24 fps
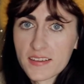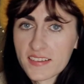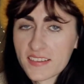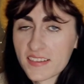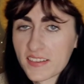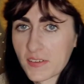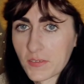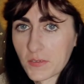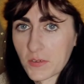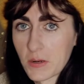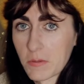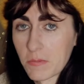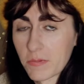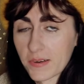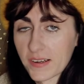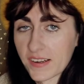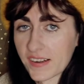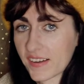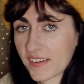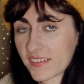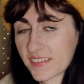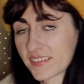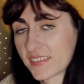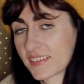the
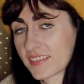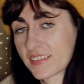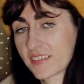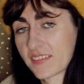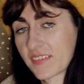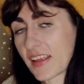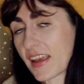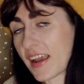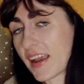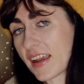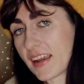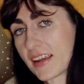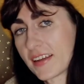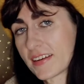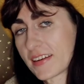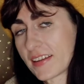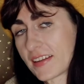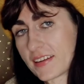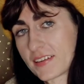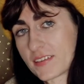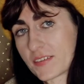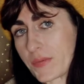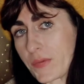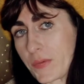repercussions of that
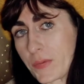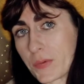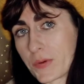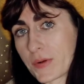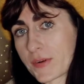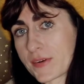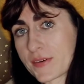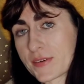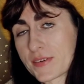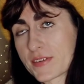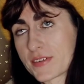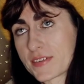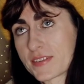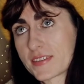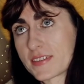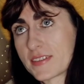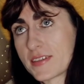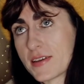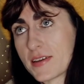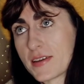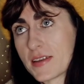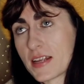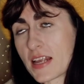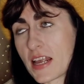and or just
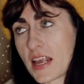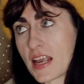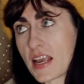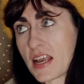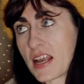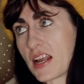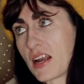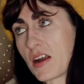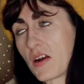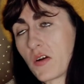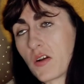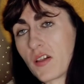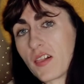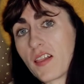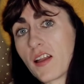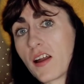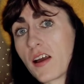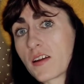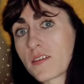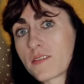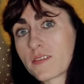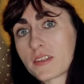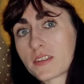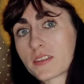how a
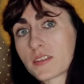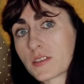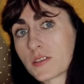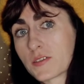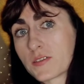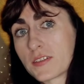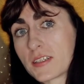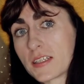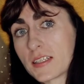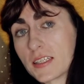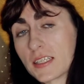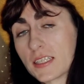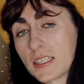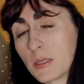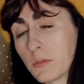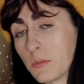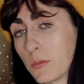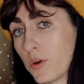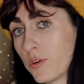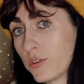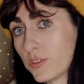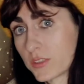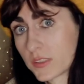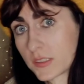lot of us are feeling
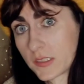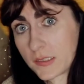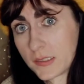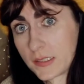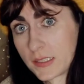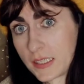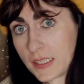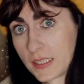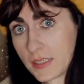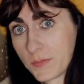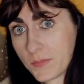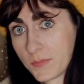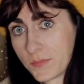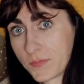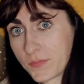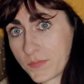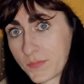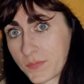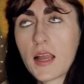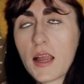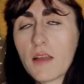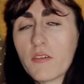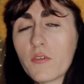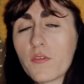emotionally,
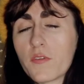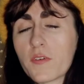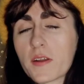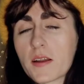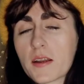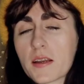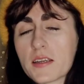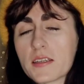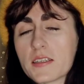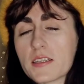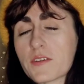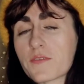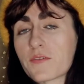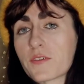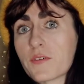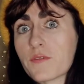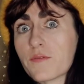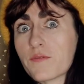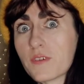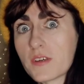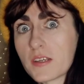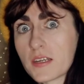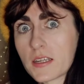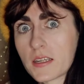I have a very
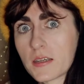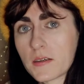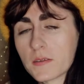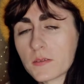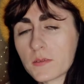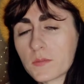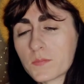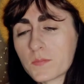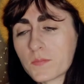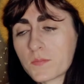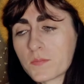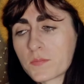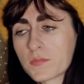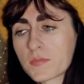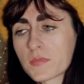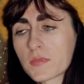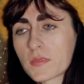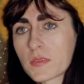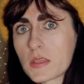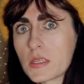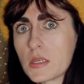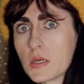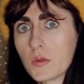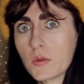different video
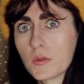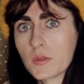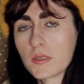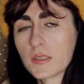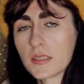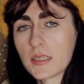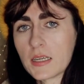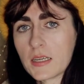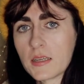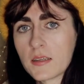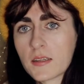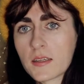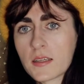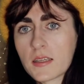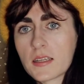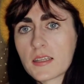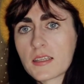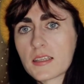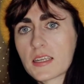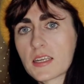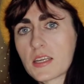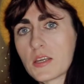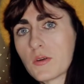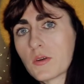tonally
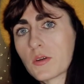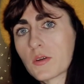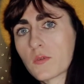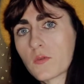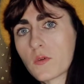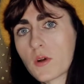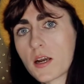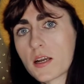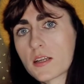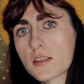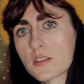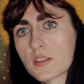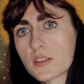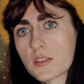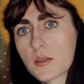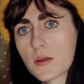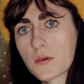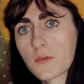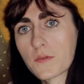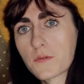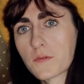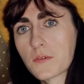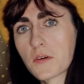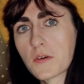that you can watch
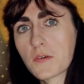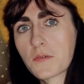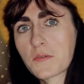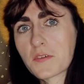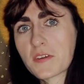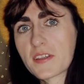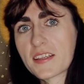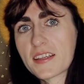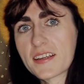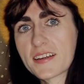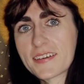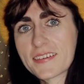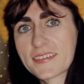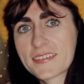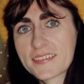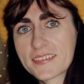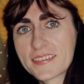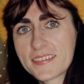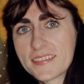over there.